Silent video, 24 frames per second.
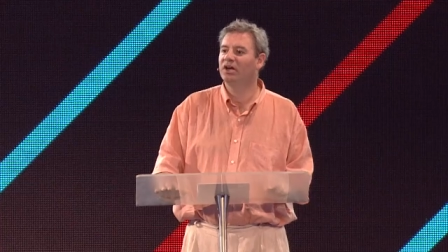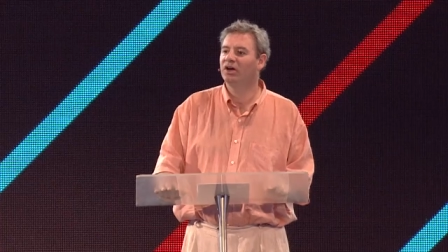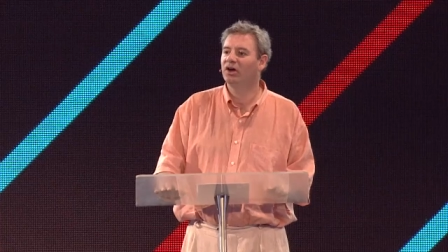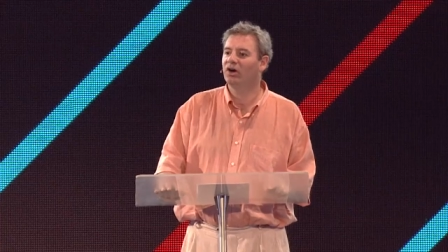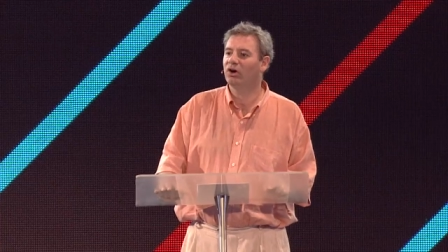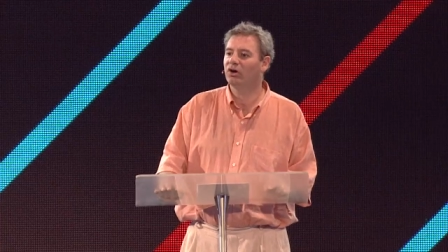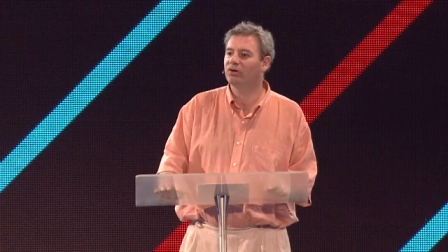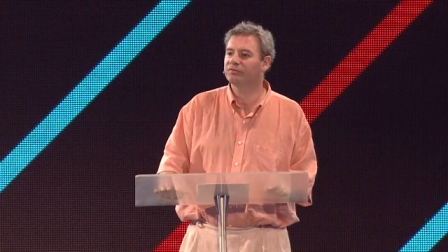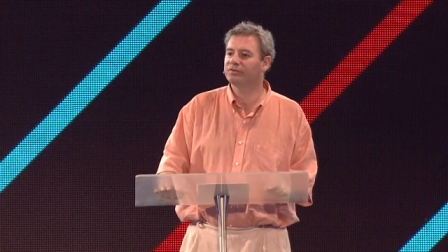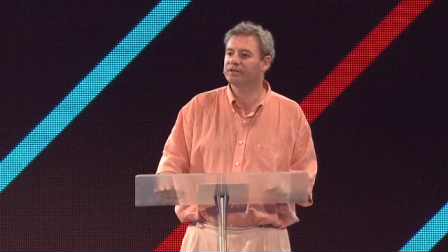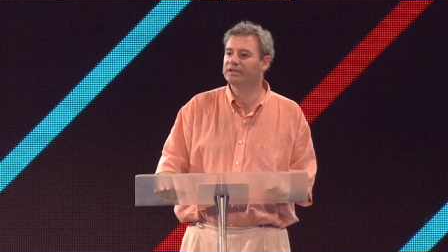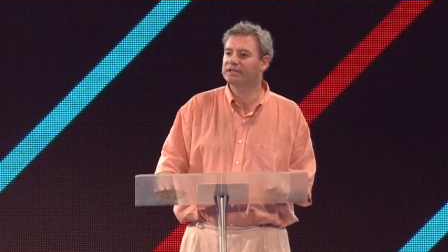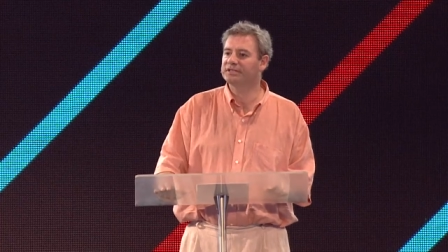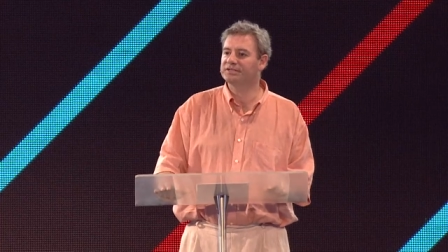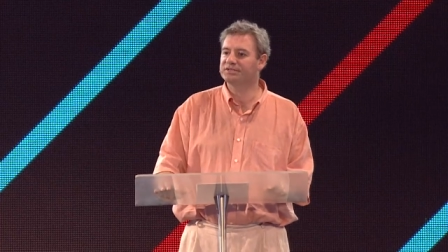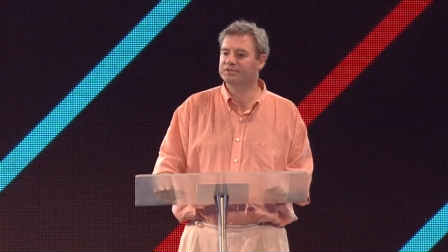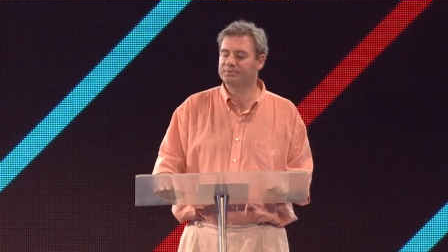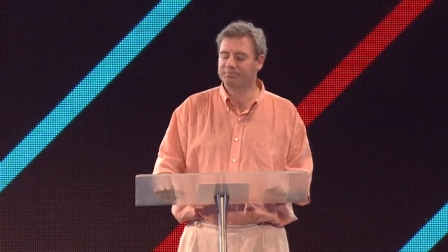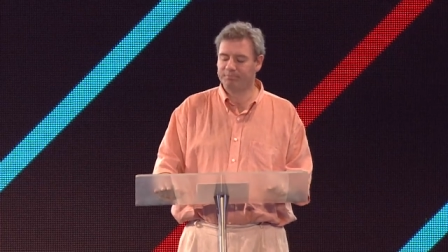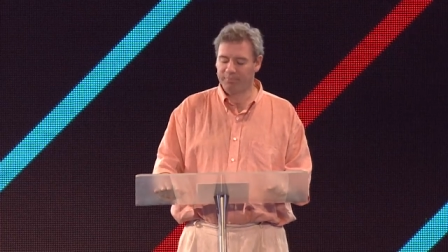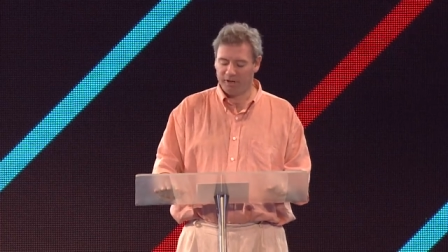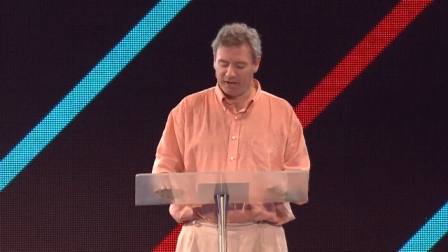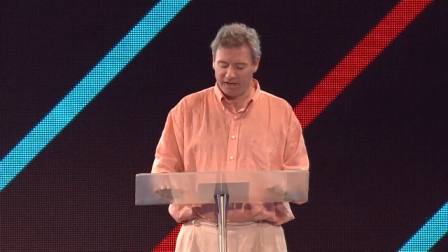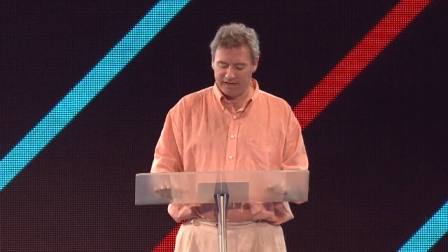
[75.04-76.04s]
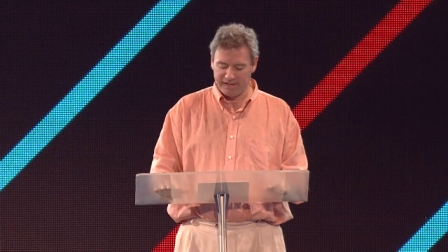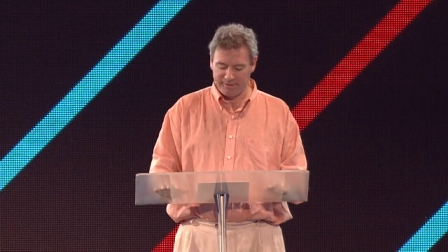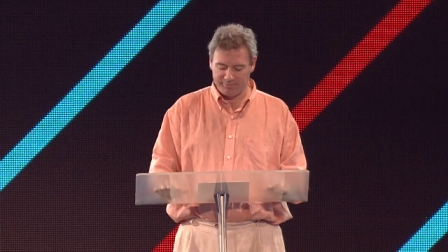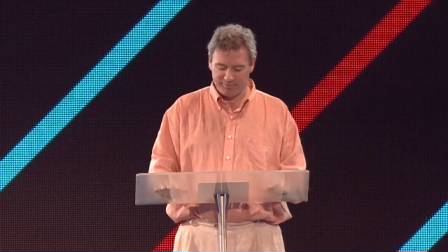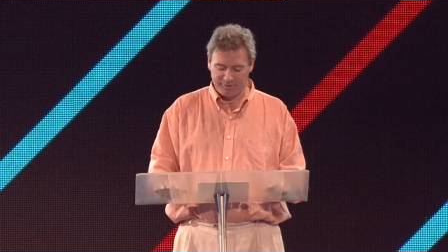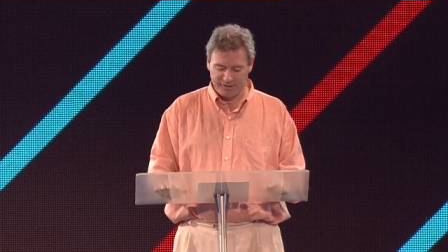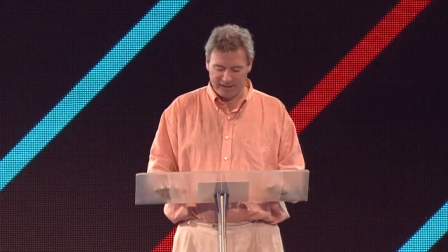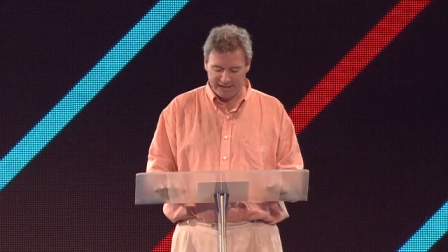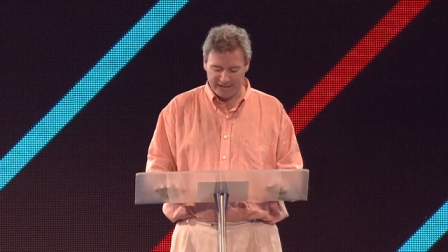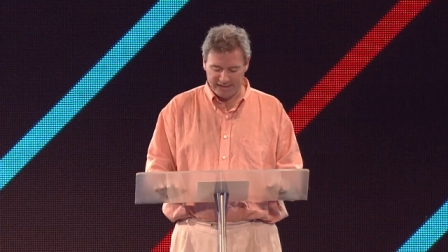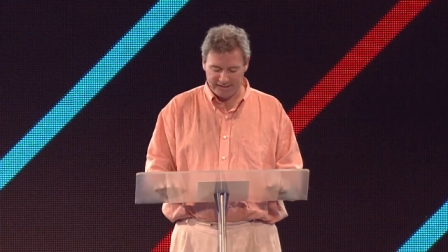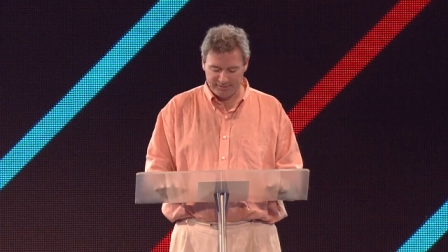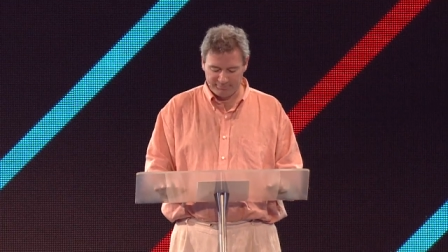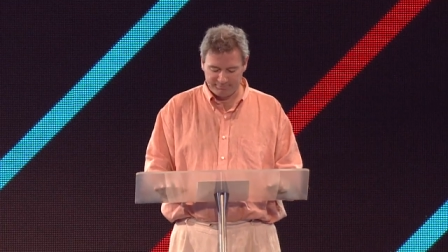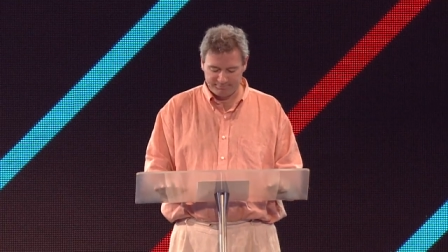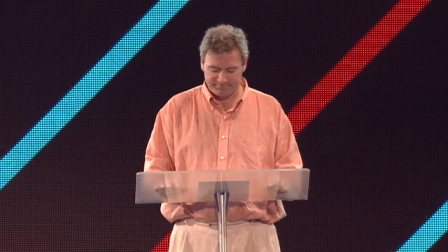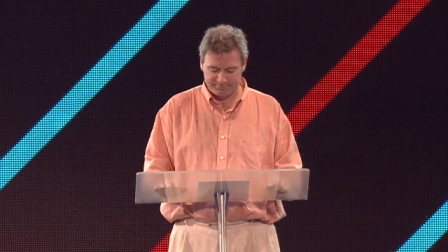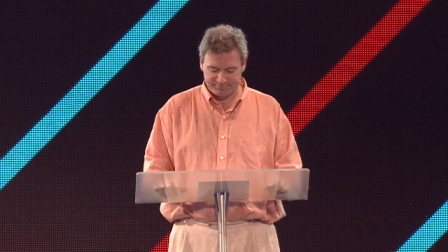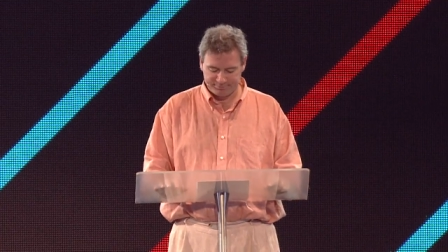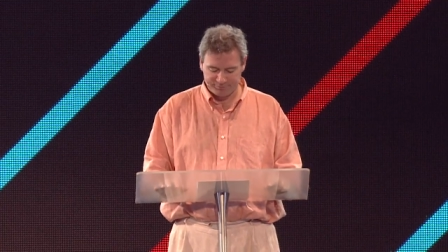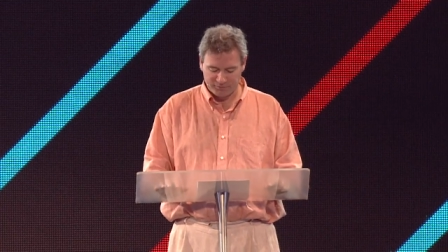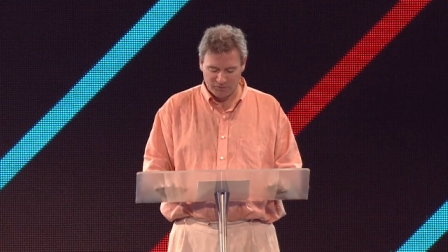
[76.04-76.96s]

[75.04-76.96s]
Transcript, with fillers: of his biplane